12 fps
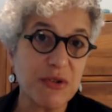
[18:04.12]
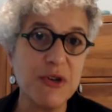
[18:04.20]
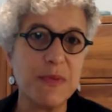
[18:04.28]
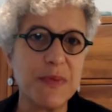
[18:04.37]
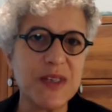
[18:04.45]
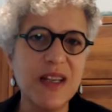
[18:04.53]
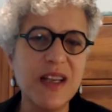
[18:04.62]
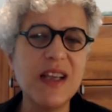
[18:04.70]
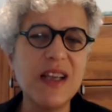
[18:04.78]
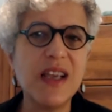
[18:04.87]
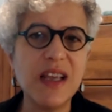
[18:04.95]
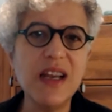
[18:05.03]
groups
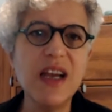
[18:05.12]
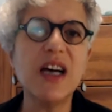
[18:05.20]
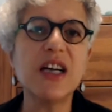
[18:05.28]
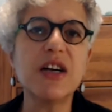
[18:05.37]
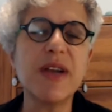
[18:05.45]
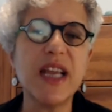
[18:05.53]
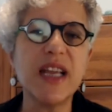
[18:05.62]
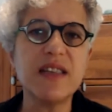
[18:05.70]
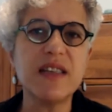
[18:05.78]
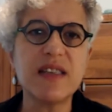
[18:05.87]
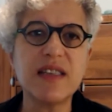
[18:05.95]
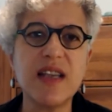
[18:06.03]
in Hungary
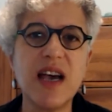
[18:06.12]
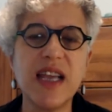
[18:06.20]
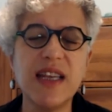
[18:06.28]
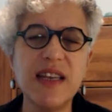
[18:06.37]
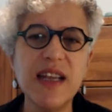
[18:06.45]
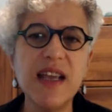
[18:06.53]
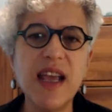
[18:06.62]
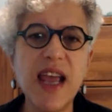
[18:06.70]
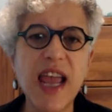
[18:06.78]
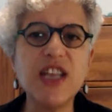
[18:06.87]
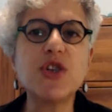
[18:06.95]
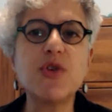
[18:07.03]
to sign
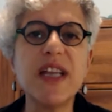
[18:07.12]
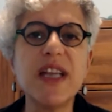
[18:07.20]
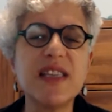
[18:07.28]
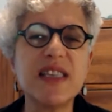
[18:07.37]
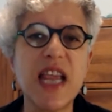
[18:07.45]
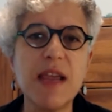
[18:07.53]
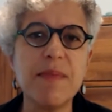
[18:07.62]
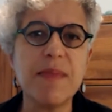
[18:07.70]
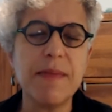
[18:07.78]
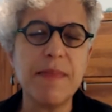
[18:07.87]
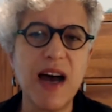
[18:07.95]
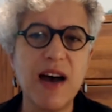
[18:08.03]
a joint
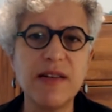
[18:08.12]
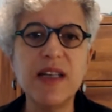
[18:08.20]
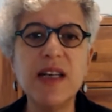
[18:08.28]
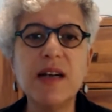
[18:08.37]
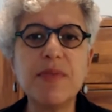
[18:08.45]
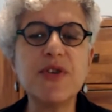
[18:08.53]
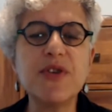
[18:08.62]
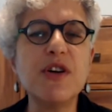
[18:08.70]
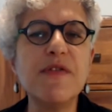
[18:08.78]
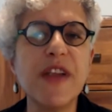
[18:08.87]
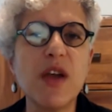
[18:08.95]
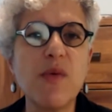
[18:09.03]
statement about
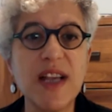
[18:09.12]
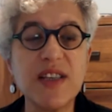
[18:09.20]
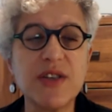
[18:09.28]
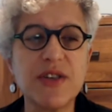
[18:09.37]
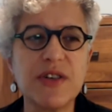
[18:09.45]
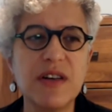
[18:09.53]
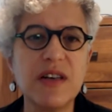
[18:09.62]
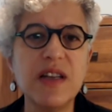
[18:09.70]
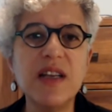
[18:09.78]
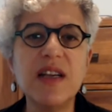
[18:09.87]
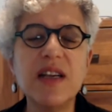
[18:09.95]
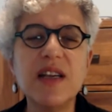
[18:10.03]
preserving
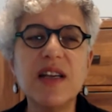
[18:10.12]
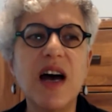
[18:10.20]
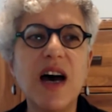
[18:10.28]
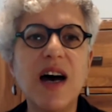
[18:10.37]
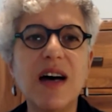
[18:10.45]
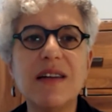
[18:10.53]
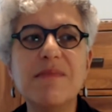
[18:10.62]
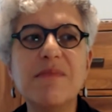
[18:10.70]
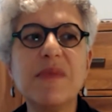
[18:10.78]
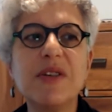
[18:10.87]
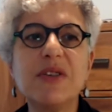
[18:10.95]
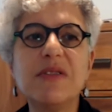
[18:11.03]
Western. Uh,
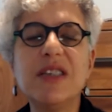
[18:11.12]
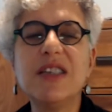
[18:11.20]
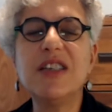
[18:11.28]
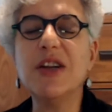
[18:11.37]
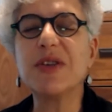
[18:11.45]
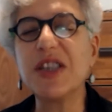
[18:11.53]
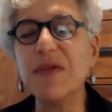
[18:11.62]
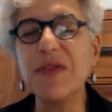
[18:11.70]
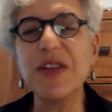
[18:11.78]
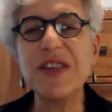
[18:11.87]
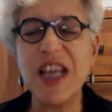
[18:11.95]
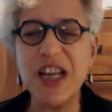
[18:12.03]
you know,
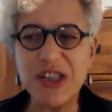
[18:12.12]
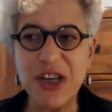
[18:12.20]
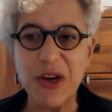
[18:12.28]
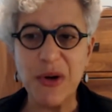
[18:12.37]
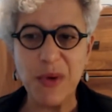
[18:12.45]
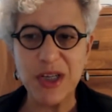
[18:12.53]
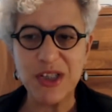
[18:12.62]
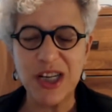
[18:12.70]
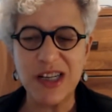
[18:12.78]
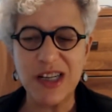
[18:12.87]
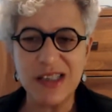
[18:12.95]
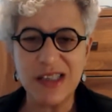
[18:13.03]
civilization, which
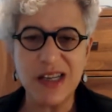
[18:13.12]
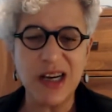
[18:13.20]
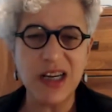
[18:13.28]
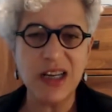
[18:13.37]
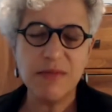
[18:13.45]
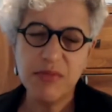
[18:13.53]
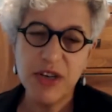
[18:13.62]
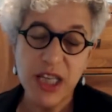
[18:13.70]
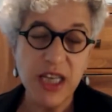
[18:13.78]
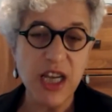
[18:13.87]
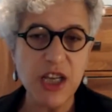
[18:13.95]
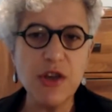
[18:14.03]
is uh,
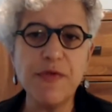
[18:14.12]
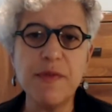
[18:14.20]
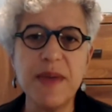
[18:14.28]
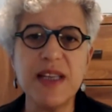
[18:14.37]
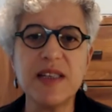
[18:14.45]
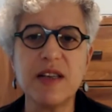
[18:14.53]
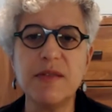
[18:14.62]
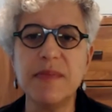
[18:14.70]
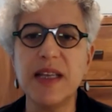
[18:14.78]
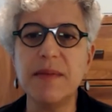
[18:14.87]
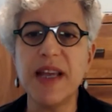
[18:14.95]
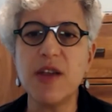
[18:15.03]
really a euphemism
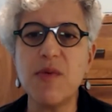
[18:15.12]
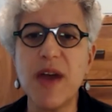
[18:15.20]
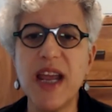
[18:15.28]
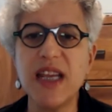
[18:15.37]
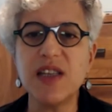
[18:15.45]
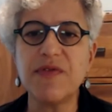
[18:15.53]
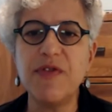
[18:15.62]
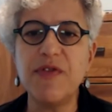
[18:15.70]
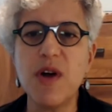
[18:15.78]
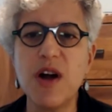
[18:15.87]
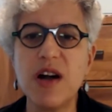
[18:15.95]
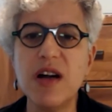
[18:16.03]
in many ways
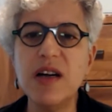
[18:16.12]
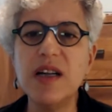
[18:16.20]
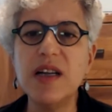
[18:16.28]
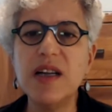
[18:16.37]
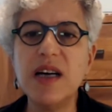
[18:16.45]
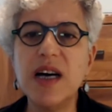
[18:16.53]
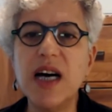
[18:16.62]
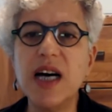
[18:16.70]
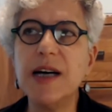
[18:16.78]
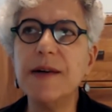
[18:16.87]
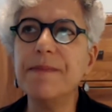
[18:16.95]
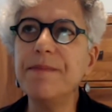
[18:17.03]
for
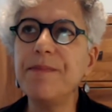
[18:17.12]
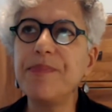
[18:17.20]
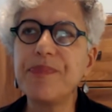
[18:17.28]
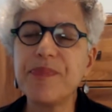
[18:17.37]
um,